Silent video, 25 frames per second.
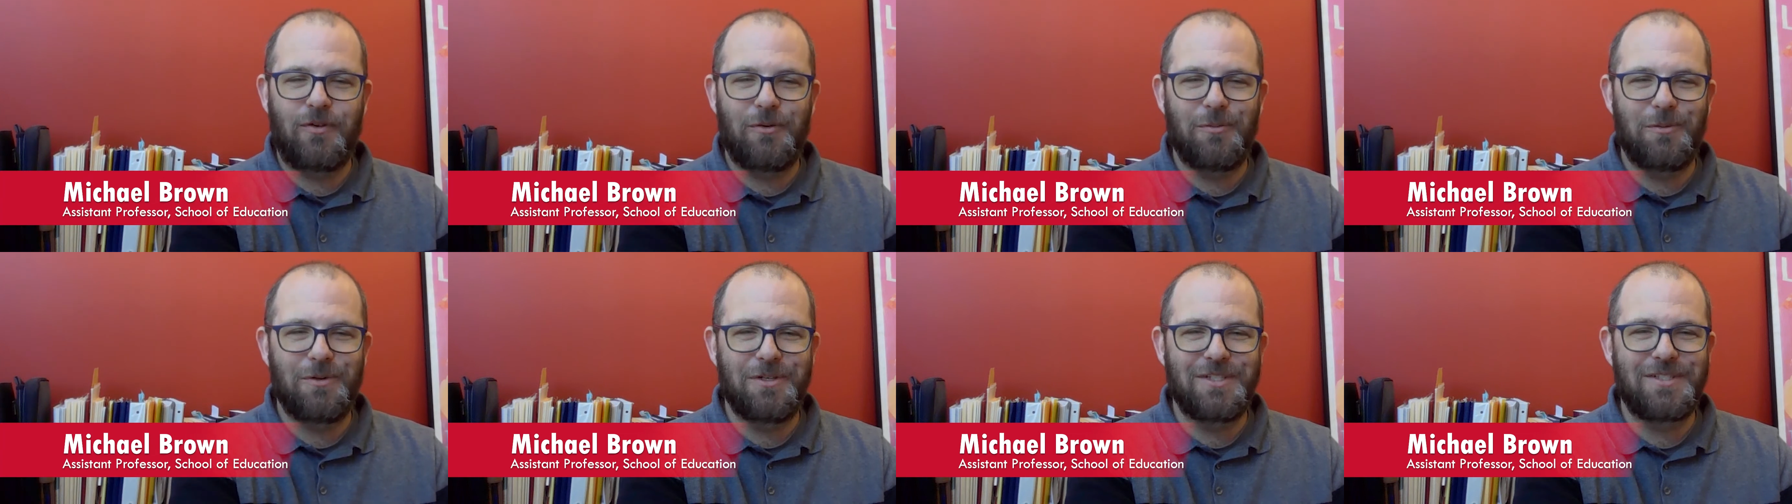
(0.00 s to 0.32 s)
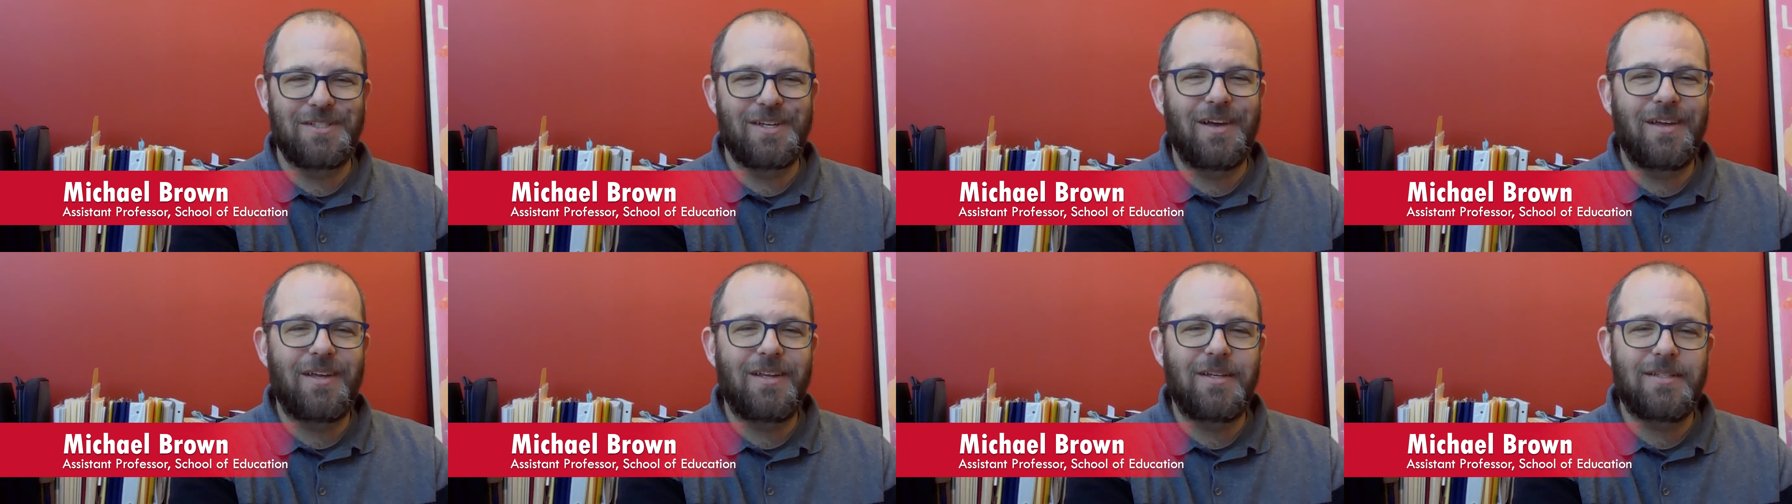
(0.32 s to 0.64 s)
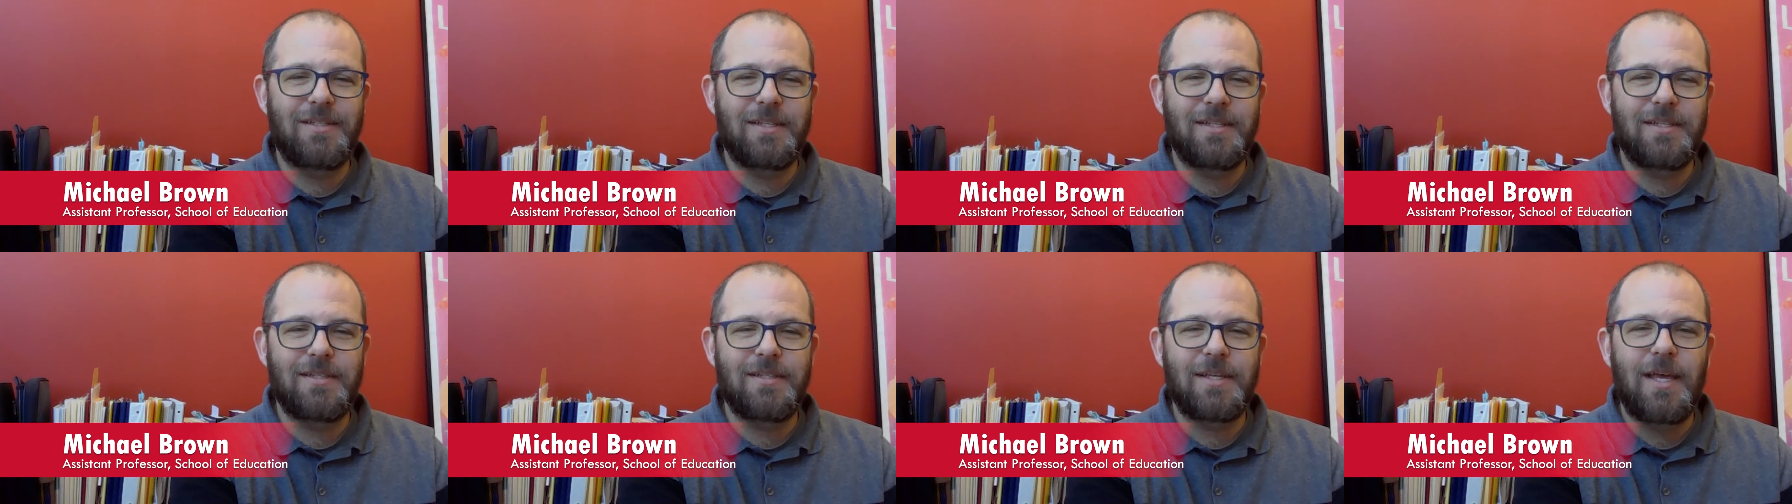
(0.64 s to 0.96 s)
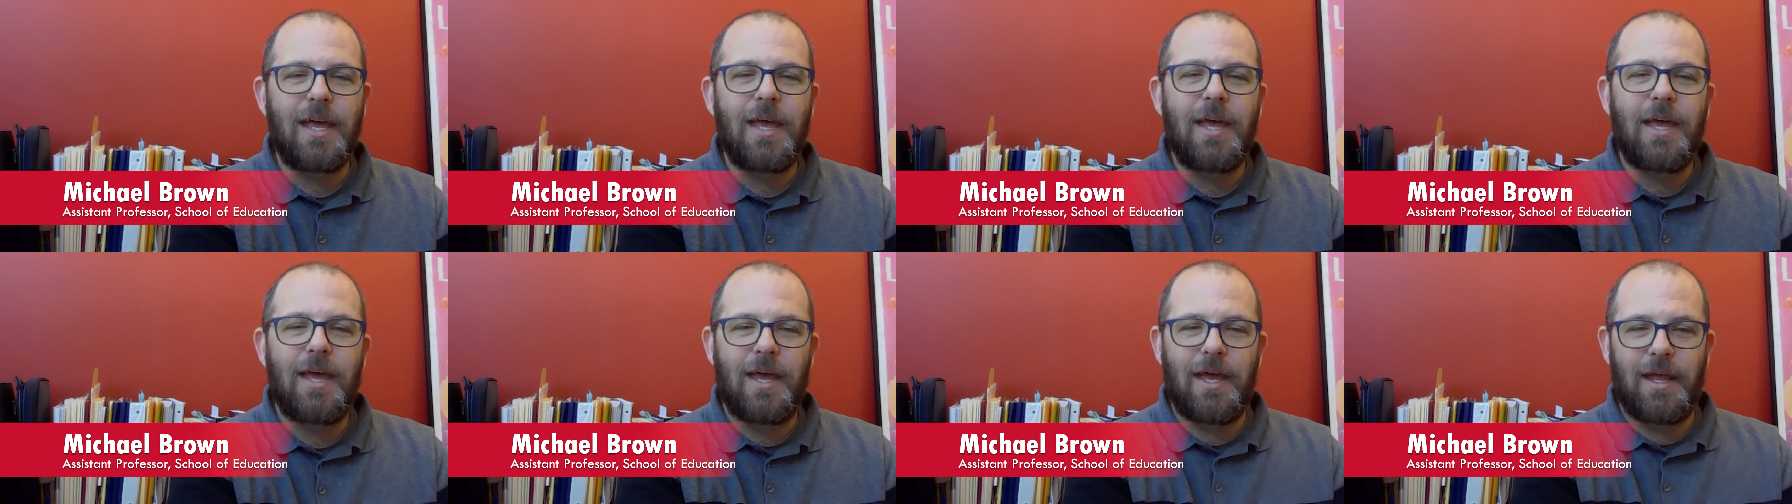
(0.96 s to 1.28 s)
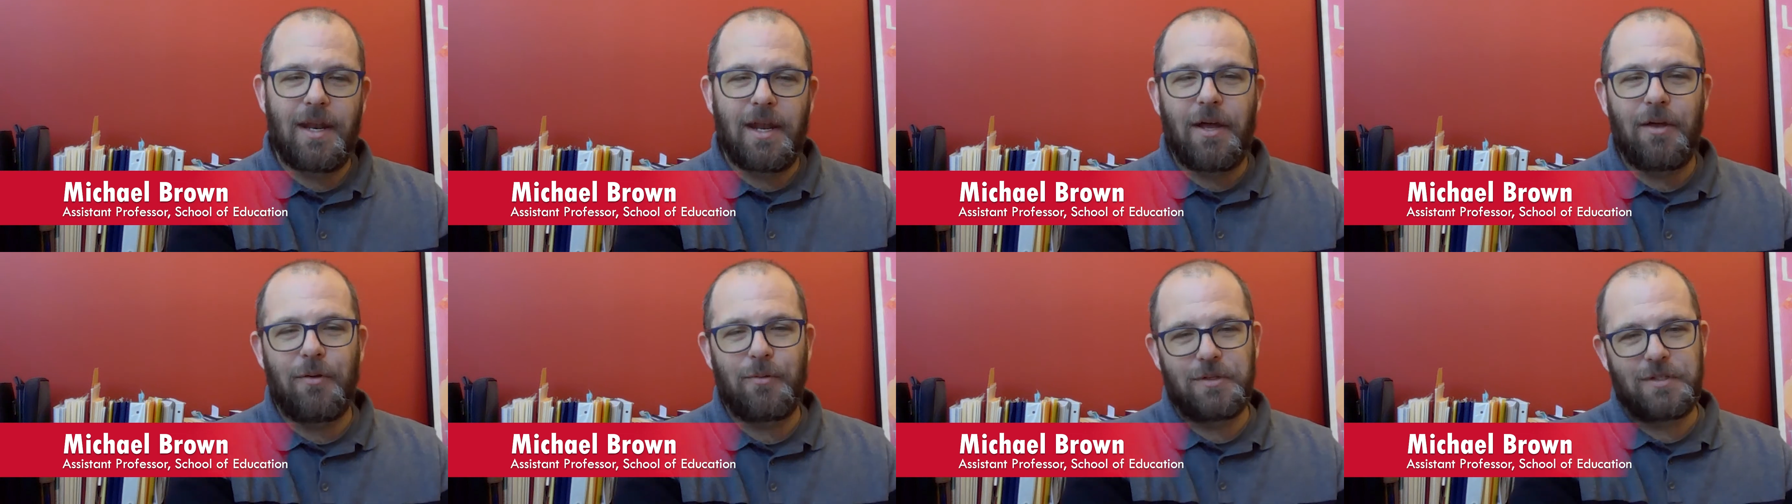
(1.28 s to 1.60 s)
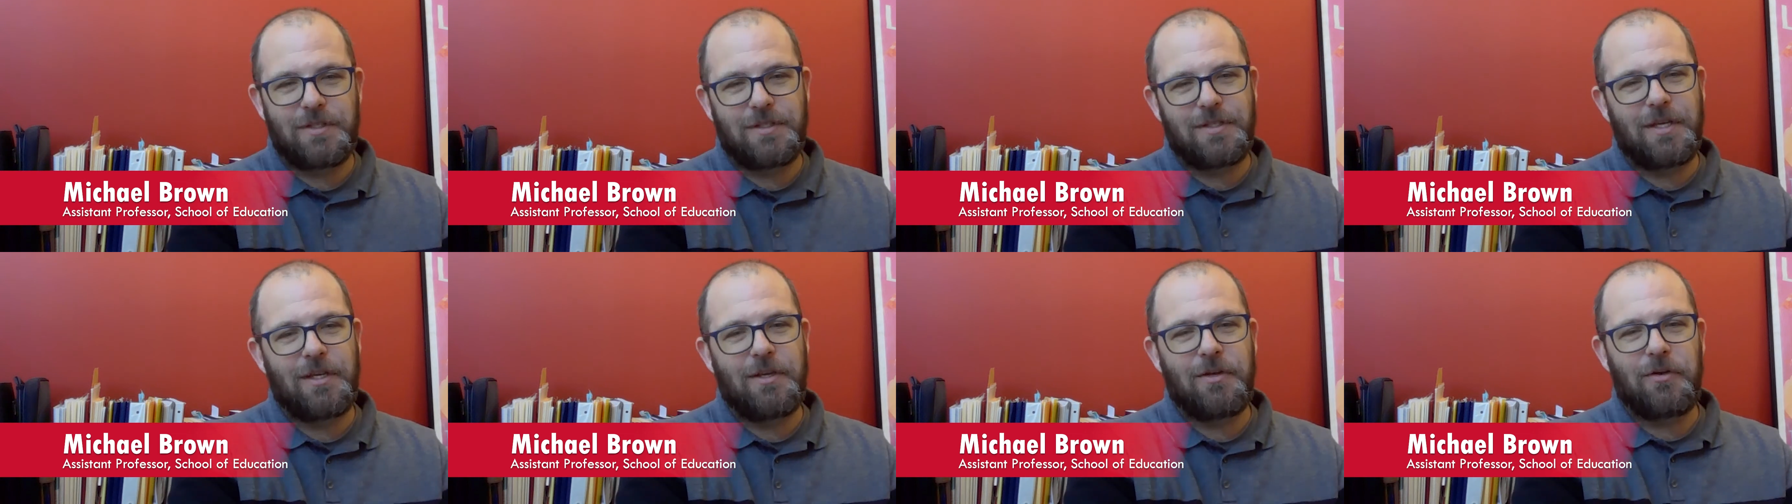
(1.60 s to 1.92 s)
Human Sciences at Iowa
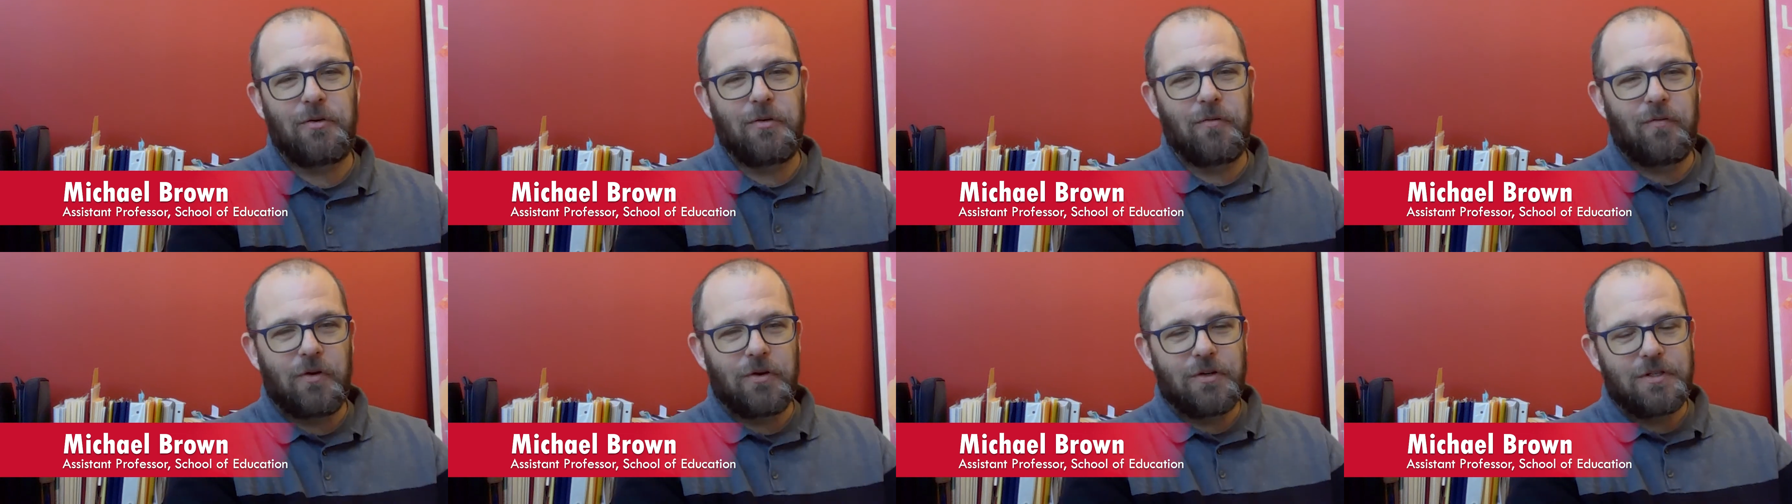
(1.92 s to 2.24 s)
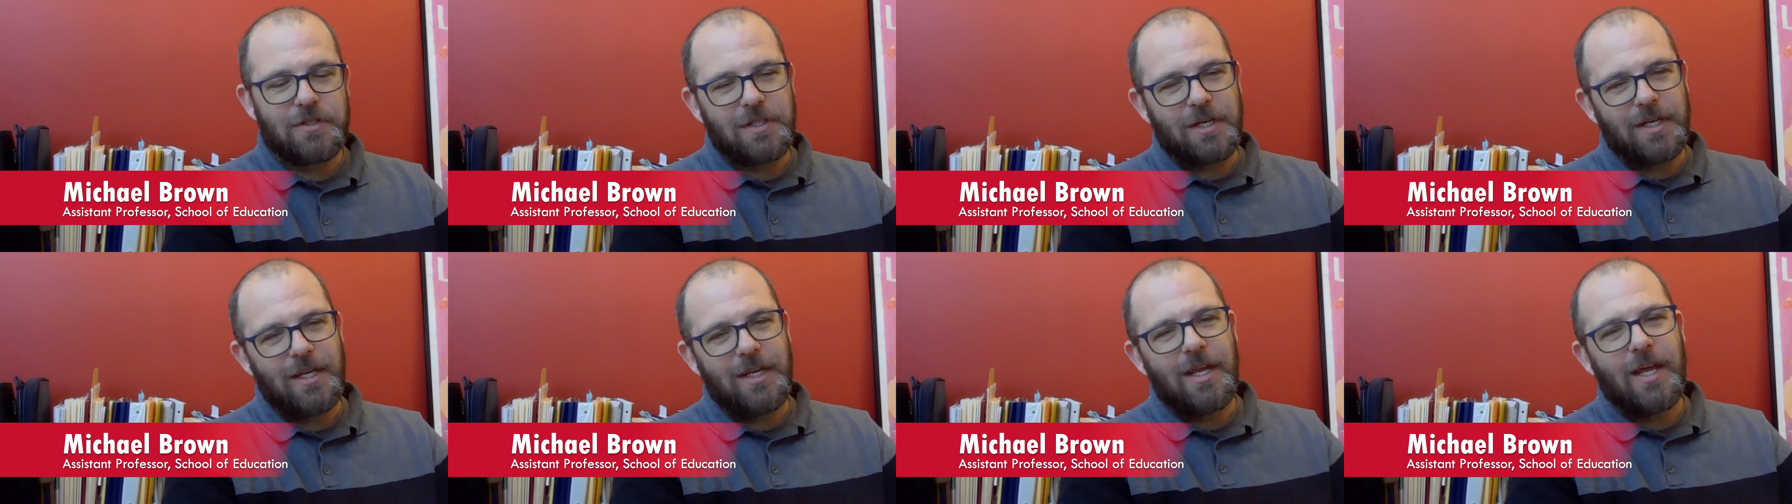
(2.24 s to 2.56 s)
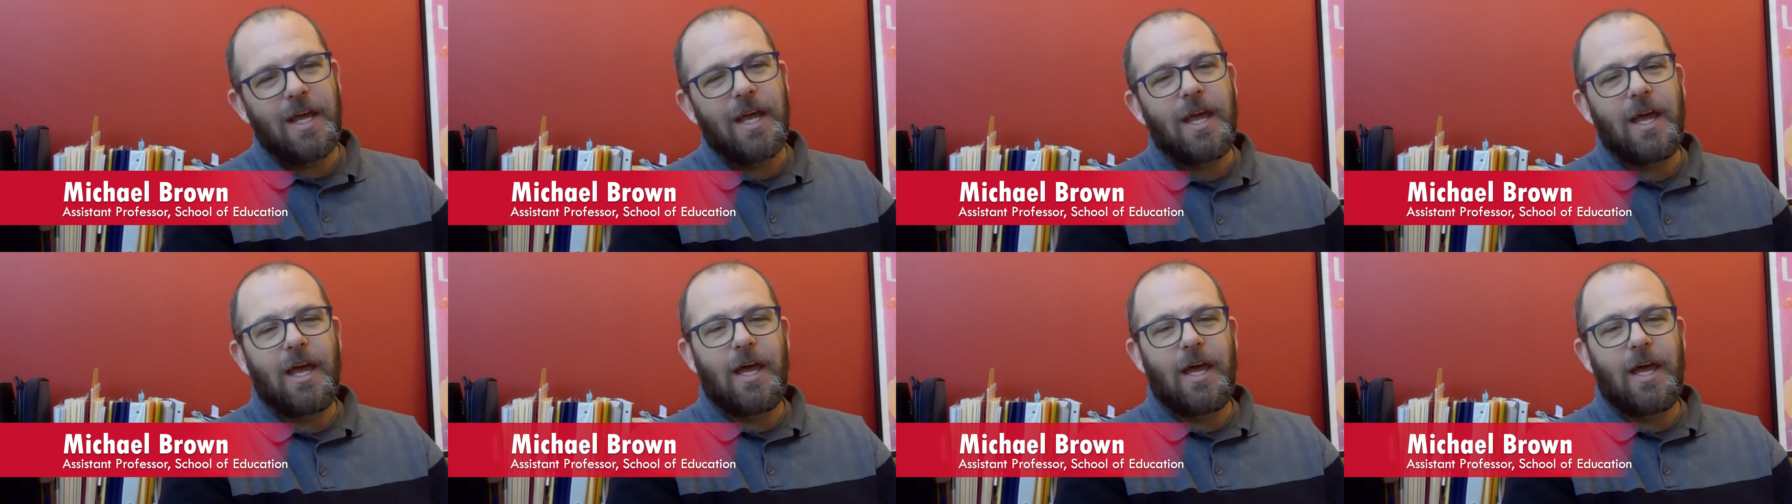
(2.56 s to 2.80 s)
State University.